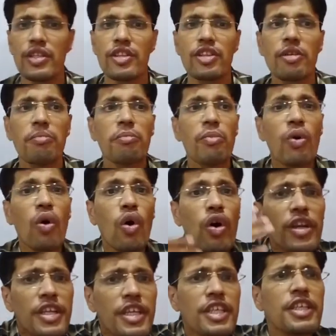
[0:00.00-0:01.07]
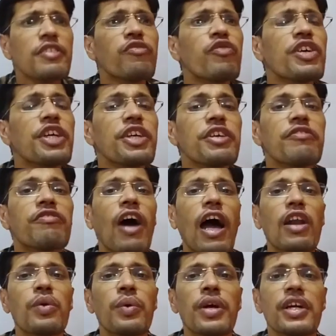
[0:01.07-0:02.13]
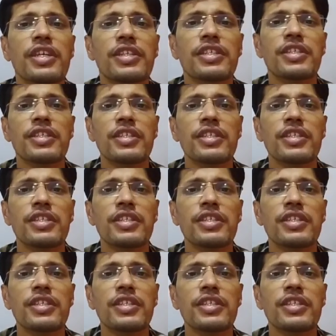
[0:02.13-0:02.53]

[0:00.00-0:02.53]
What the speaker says: The more we evaluate,